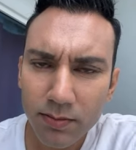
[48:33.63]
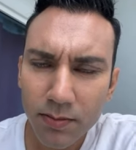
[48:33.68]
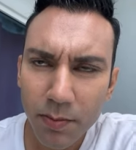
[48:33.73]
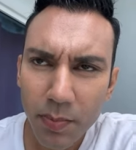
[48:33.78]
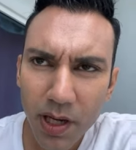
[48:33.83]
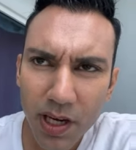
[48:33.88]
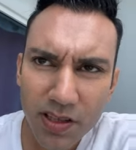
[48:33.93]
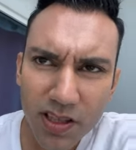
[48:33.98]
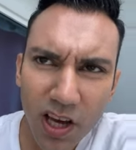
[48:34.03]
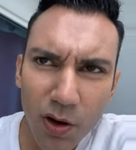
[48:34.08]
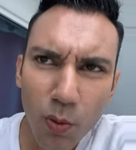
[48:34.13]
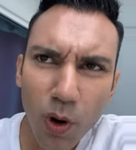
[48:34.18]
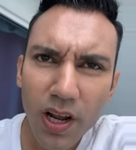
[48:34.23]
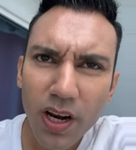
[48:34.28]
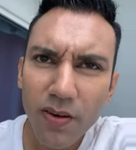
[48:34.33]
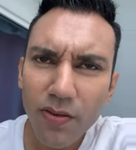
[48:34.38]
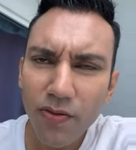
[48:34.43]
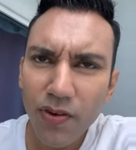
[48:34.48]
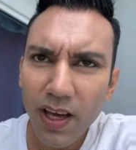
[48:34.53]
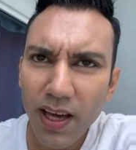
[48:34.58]
because they want
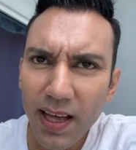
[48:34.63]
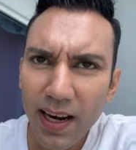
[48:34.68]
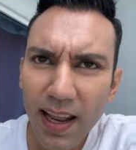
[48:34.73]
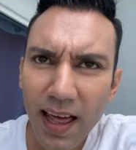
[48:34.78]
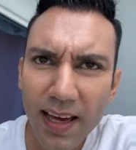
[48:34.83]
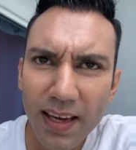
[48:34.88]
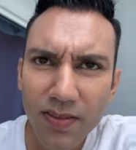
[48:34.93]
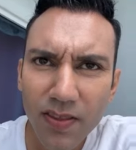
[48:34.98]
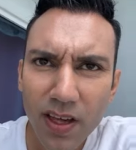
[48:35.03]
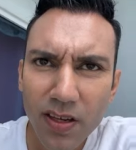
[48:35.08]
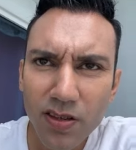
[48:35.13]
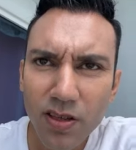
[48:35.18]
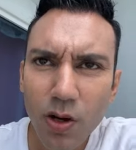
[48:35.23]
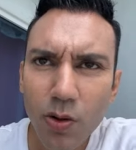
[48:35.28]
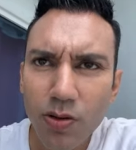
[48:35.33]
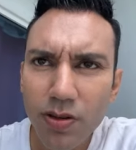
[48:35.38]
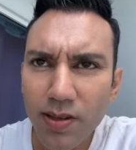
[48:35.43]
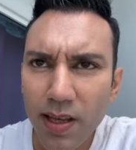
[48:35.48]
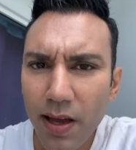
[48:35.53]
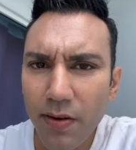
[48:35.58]
to feel like there's
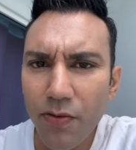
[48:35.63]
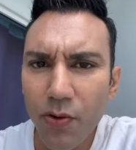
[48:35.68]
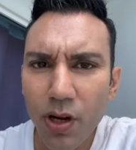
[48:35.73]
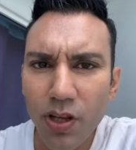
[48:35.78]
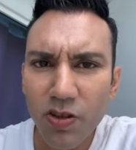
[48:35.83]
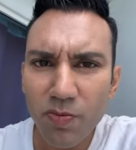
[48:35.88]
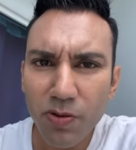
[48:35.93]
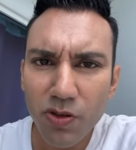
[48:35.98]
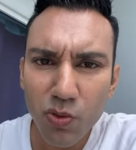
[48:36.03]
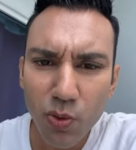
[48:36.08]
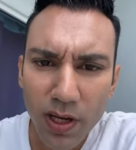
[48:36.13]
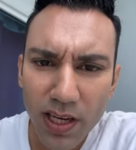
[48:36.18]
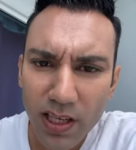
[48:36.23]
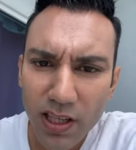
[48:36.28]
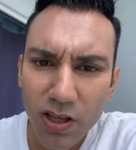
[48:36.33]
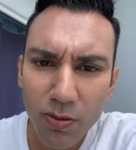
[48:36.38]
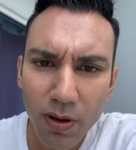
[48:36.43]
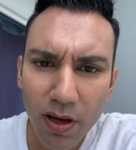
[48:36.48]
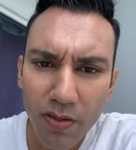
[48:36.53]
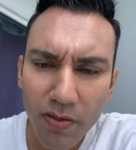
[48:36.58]
no difference
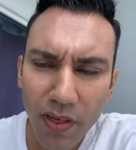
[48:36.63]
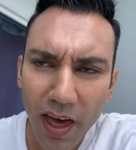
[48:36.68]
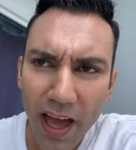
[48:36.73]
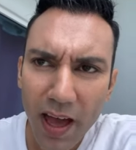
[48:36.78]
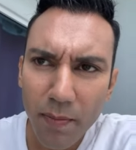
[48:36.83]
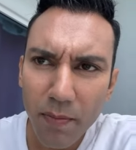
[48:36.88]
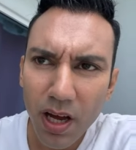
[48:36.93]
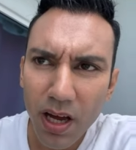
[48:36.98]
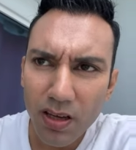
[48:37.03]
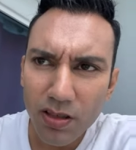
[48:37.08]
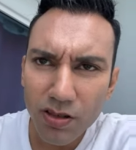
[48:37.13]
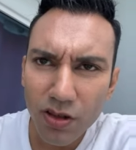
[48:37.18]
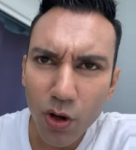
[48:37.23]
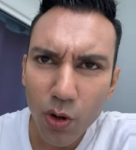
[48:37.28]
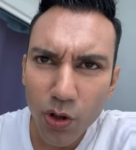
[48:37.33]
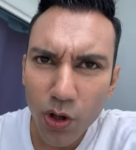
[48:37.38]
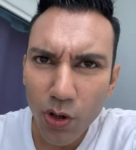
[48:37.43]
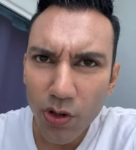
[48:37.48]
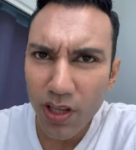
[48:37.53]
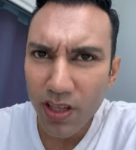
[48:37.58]
between you and them as
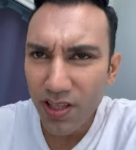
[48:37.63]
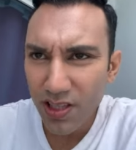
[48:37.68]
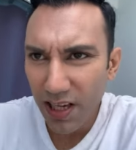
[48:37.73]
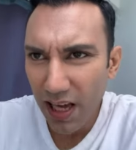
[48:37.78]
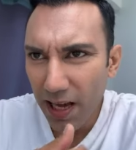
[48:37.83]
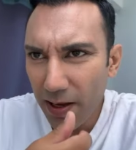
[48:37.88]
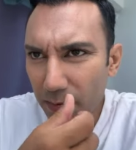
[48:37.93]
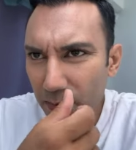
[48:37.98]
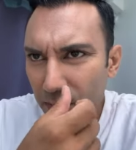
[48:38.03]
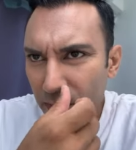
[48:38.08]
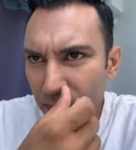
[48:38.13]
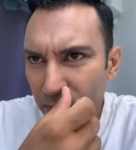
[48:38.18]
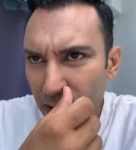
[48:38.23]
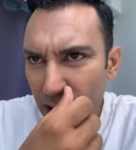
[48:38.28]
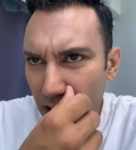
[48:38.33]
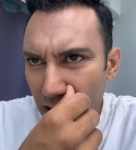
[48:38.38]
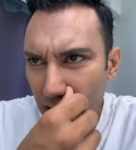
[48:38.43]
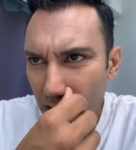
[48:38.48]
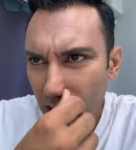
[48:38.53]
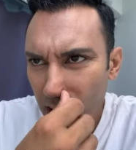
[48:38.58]
though you're the same.
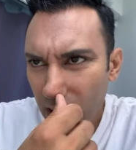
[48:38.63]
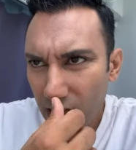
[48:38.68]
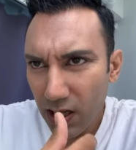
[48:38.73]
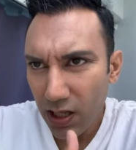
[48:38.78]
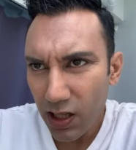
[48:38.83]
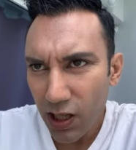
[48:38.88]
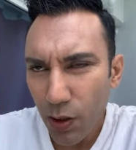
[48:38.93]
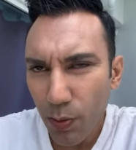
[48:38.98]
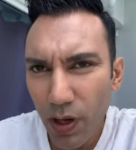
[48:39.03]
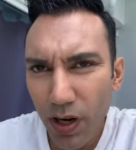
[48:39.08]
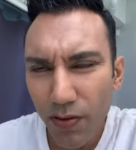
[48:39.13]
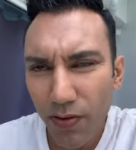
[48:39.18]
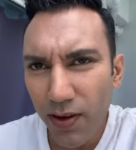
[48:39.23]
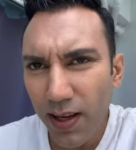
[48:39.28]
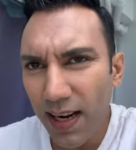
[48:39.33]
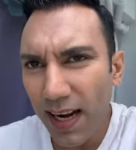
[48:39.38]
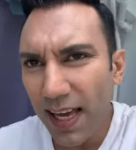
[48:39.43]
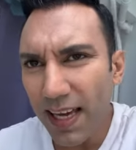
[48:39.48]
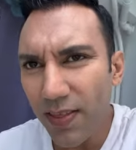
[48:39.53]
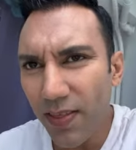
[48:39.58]
They want to
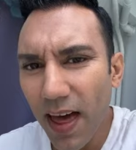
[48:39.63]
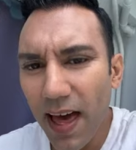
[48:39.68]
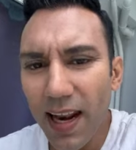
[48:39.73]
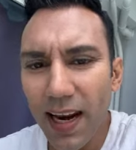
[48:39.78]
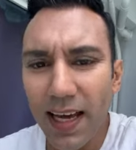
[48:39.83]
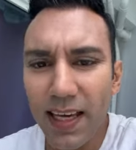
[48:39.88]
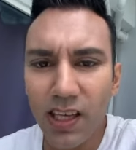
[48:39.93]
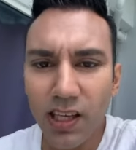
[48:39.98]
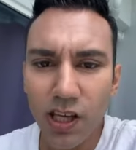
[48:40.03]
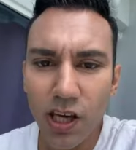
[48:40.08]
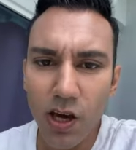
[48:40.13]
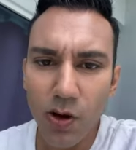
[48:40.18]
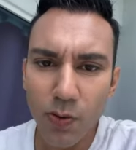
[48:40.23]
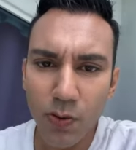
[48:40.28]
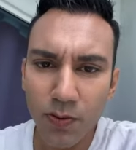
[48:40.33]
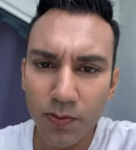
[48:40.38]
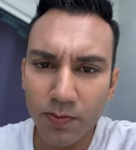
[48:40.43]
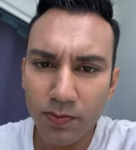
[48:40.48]
feel like they're like you.